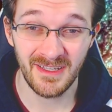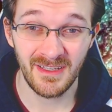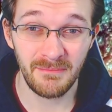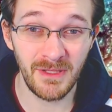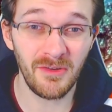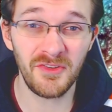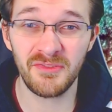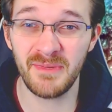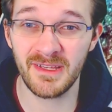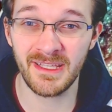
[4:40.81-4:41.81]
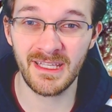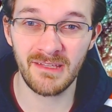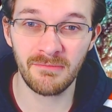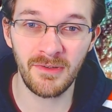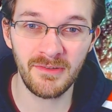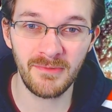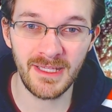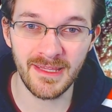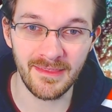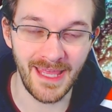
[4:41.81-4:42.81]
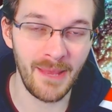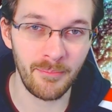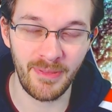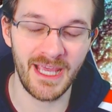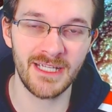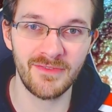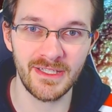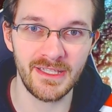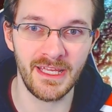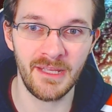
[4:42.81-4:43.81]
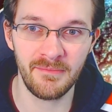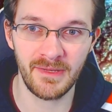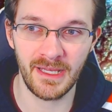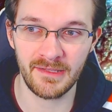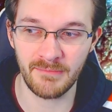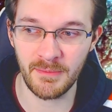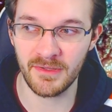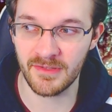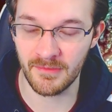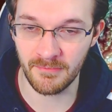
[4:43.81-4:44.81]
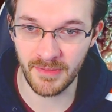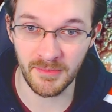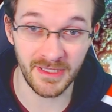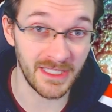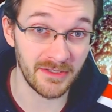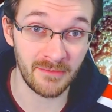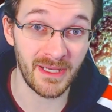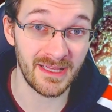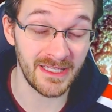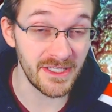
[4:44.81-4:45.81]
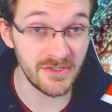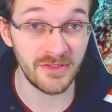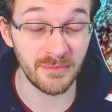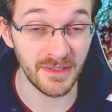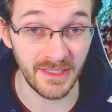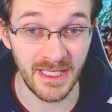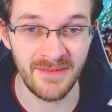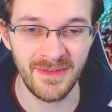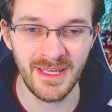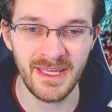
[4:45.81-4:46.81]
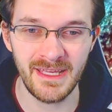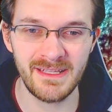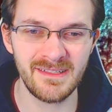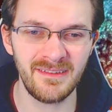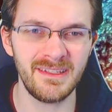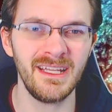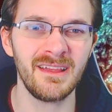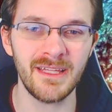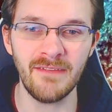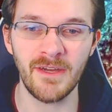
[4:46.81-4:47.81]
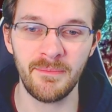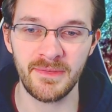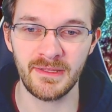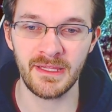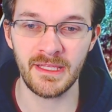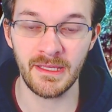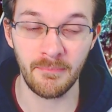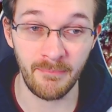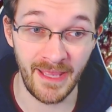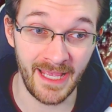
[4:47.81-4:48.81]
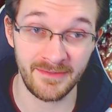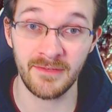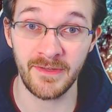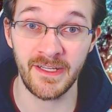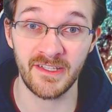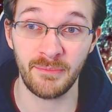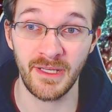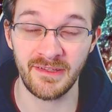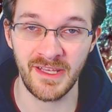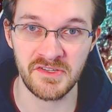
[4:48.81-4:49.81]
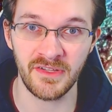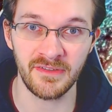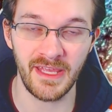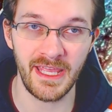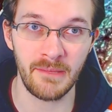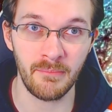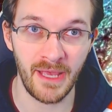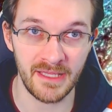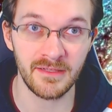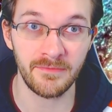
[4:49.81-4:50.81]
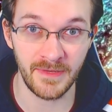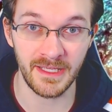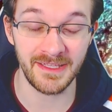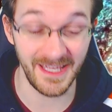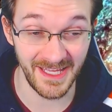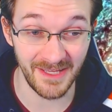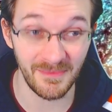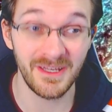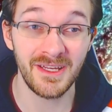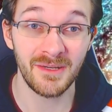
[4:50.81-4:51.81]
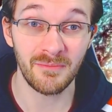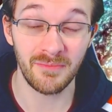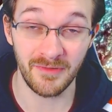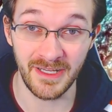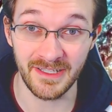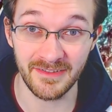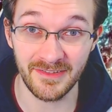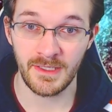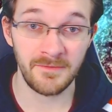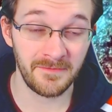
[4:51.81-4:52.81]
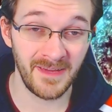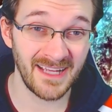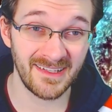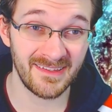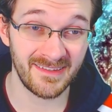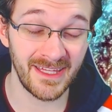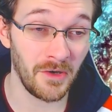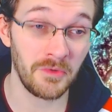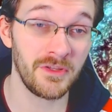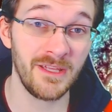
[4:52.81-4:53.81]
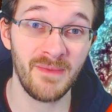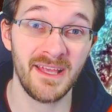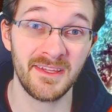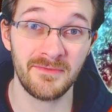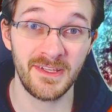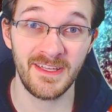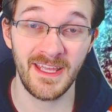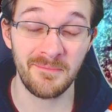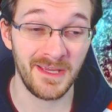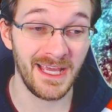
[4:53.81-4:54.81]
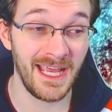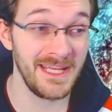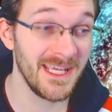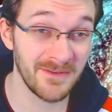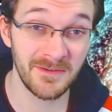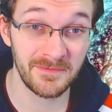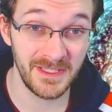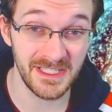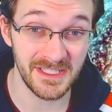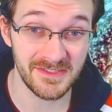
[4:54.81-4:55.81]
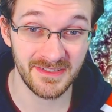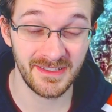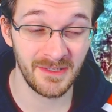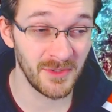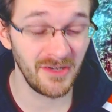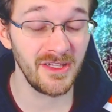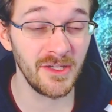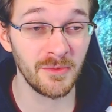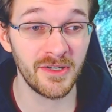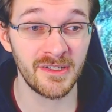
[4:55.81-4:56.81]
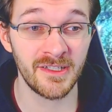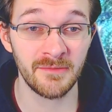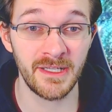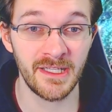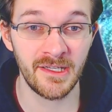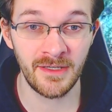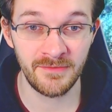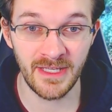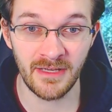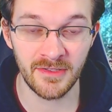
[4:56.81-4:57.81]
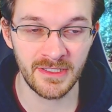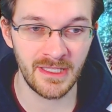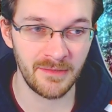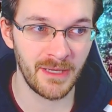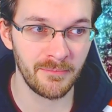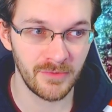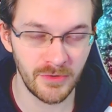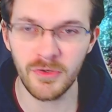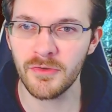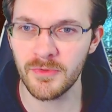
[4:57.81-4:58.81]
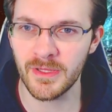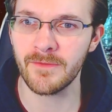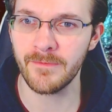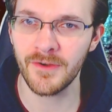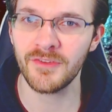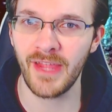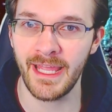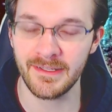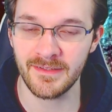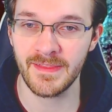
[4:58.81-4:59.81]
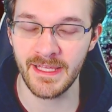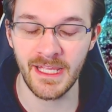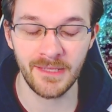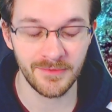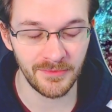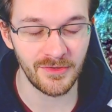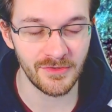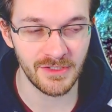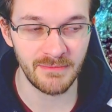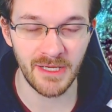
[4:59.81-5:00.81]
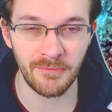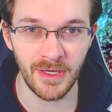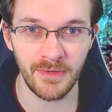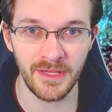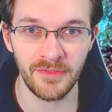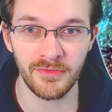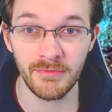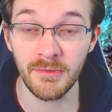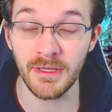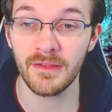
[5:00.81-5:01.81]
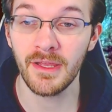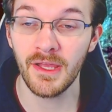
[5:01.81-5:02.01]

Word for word: I mean, ultimately, it wasn't really that bad of a game as maybe some people on the internet might lead you to believe. It just didn't live up to the massive expectations a Mass Effect game brings. In fact, it's the only Mass Effect game I never finished. I'm currently working on it right now. I've downloaded, I've got you know, going through like the first act of the game, so I'm still trying to make my way through it.